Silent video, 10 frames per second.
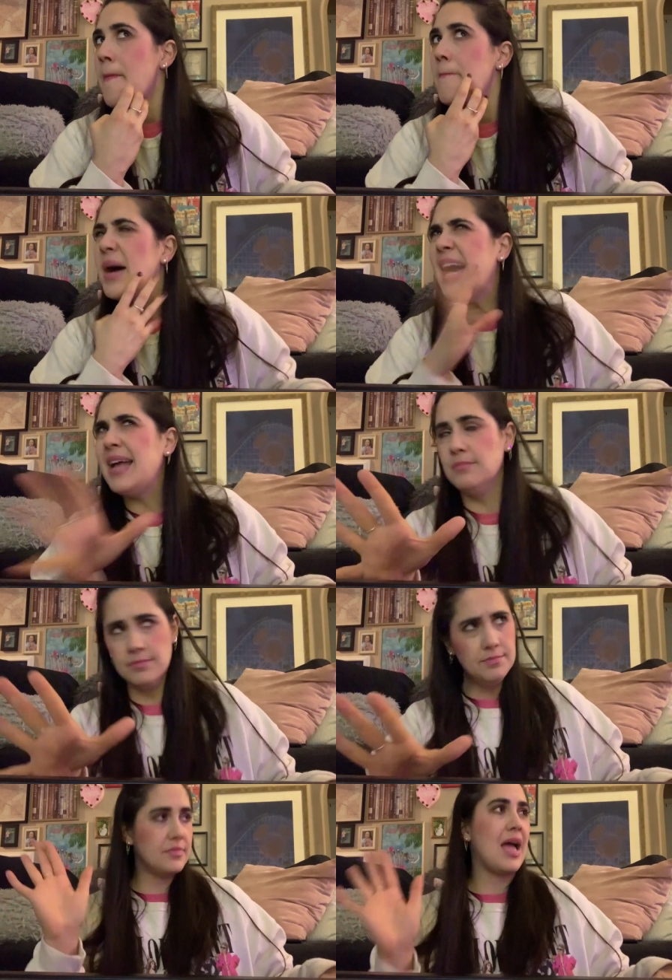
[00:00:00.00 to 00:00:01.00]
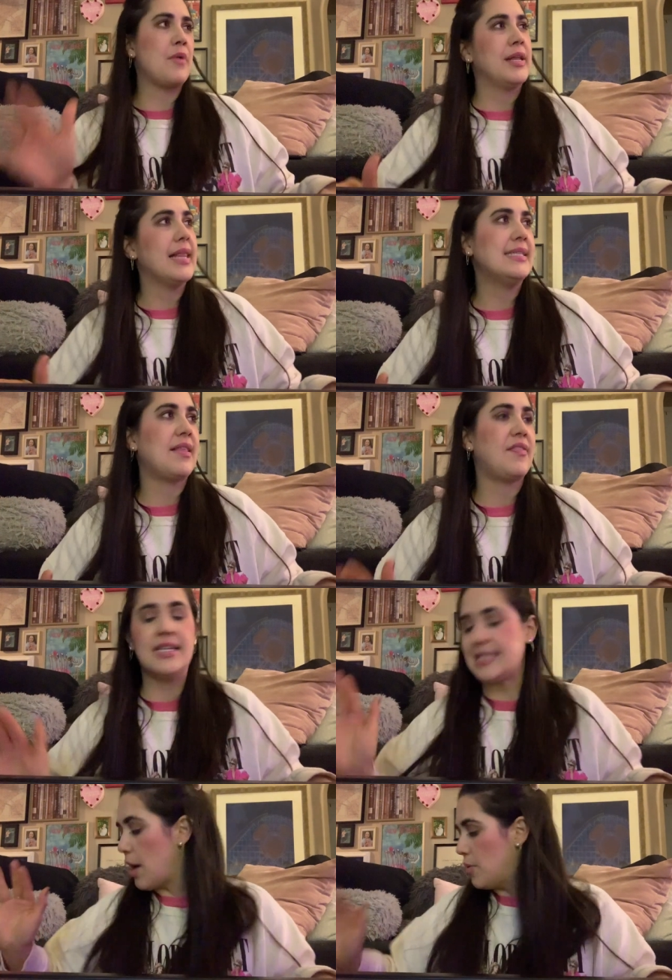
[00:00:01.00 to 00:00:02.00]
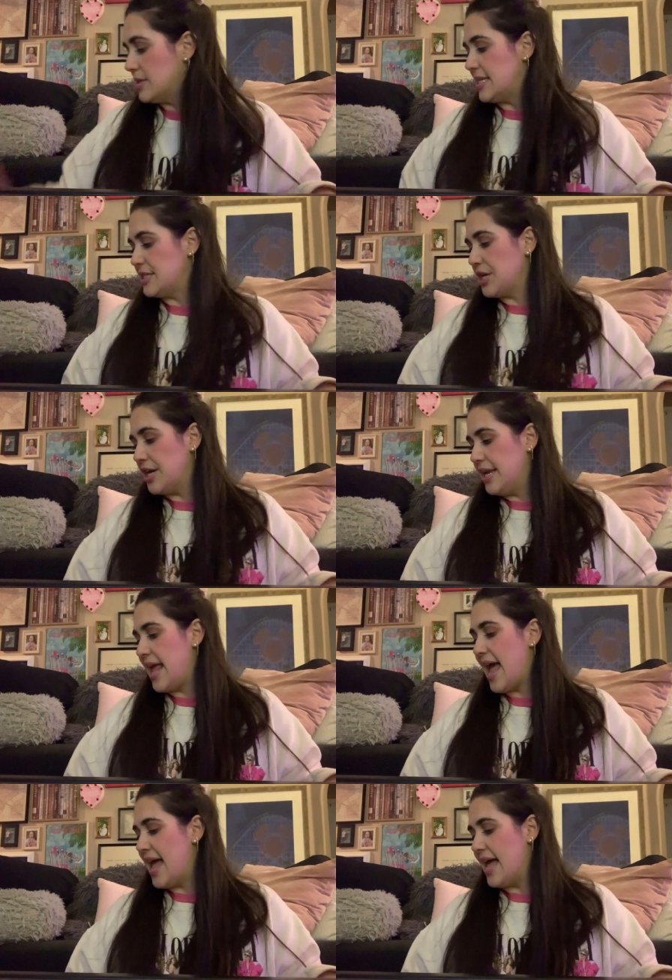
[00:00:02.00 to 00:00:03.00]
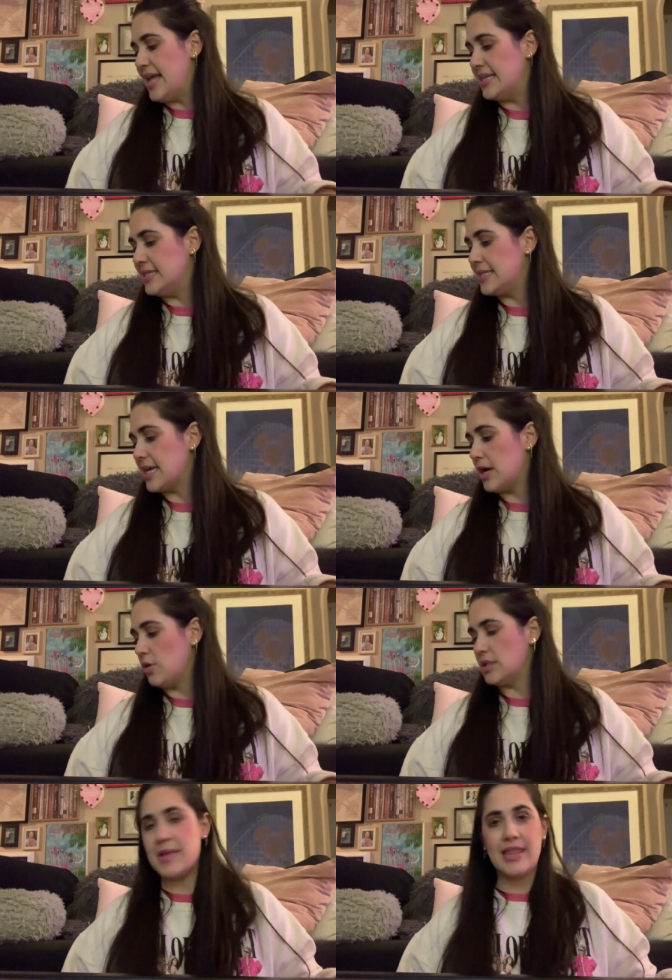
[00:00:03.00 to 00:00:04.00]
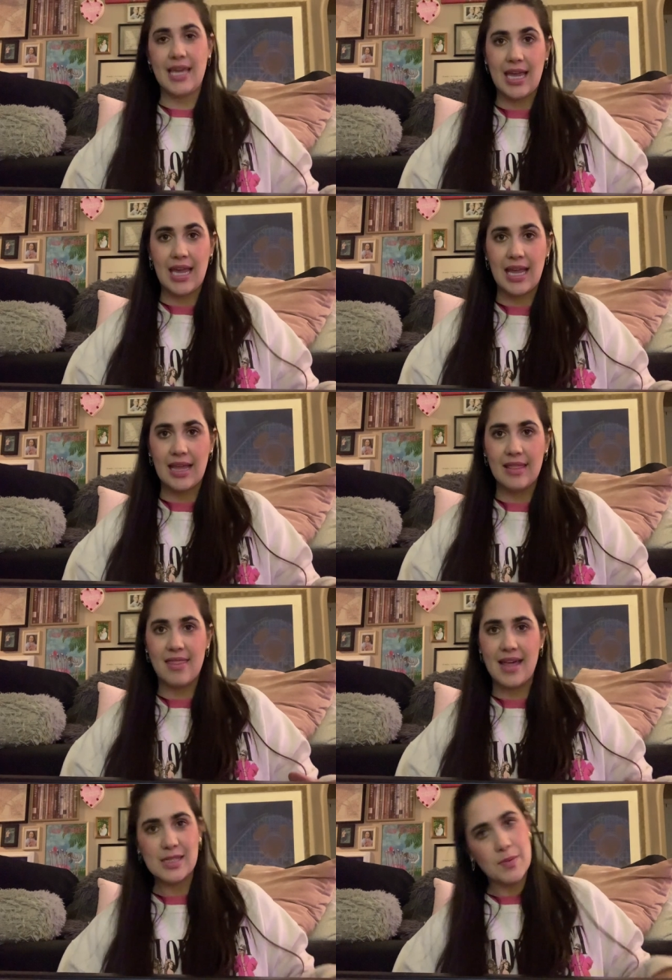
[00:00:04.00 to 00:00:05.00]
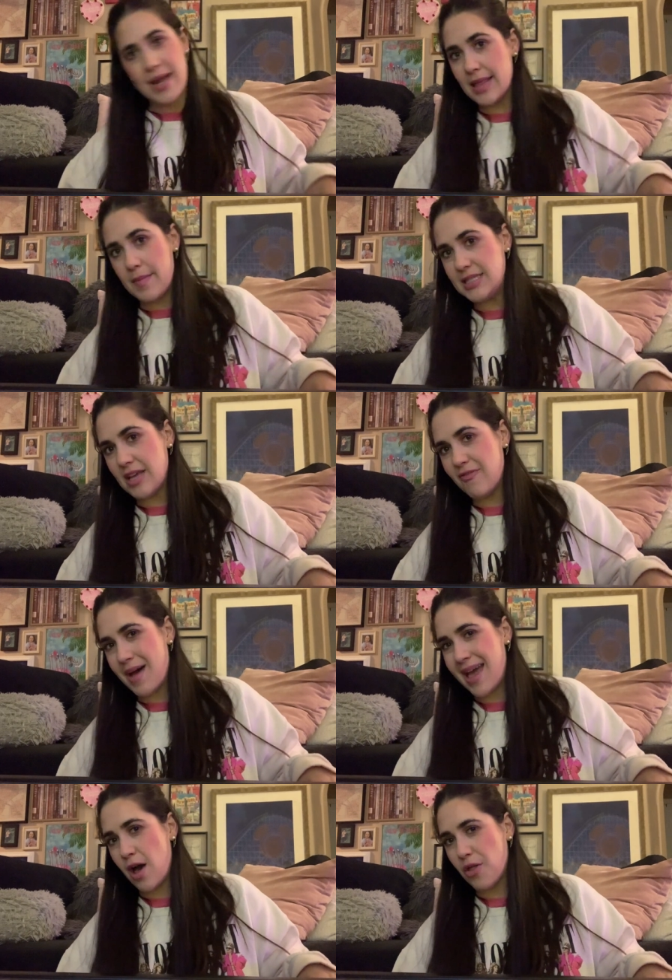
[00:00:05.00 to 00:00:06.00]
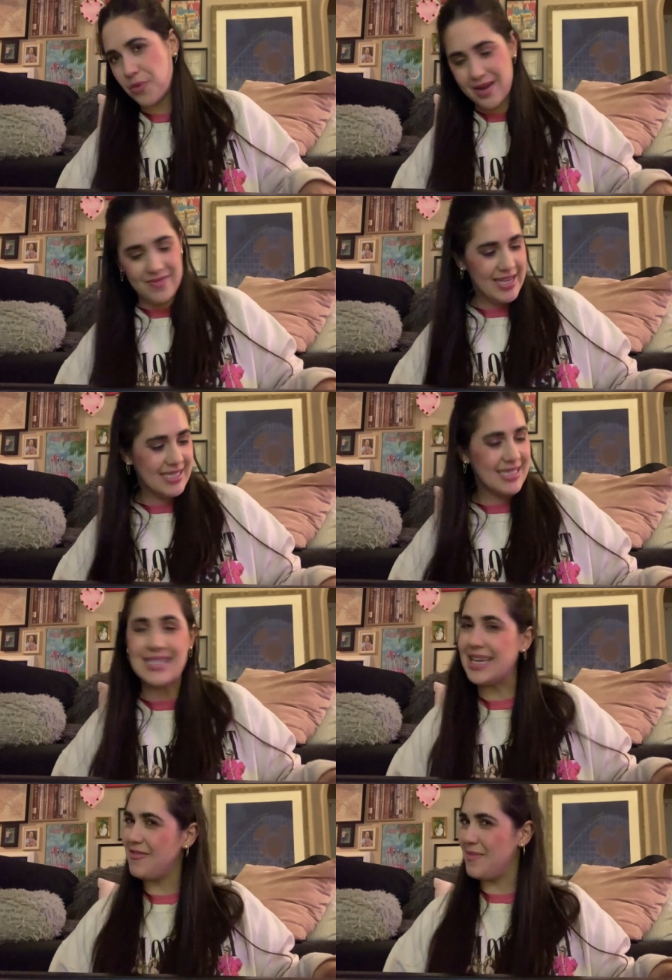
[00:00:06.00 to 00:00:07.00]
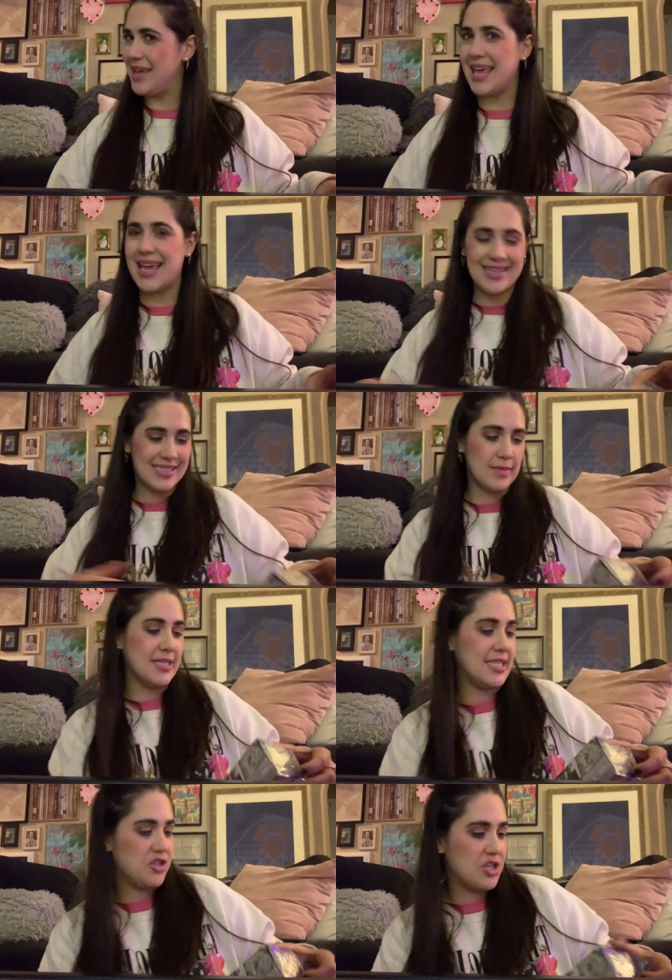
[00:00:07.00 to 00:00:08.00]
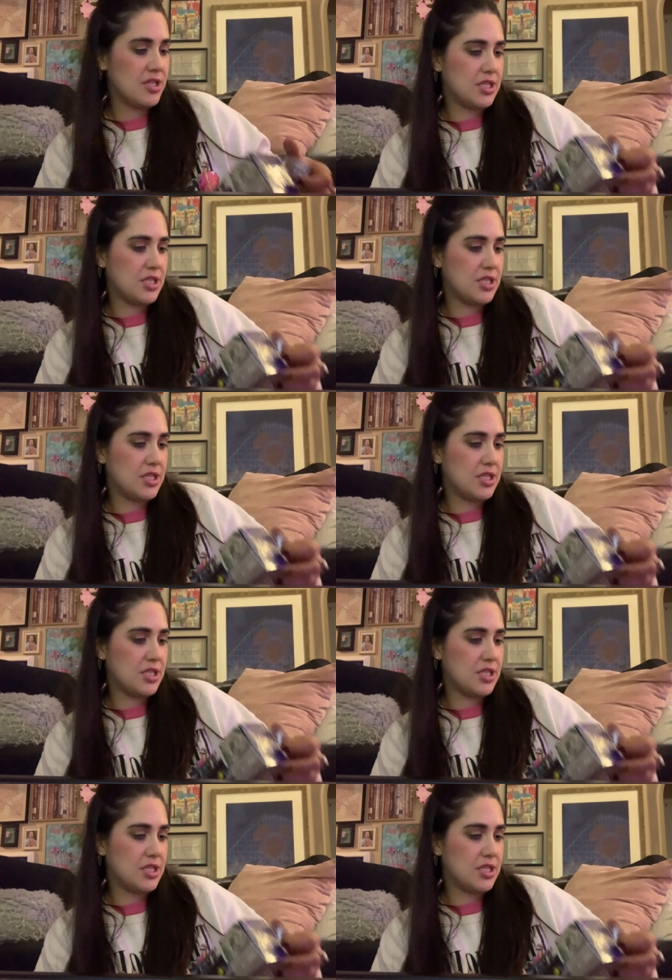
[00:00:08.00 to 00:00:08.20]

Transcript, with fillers: But I realized that the discount wasn't as good and ultimately that's why I let myself buy all three of these instead of making some decisions.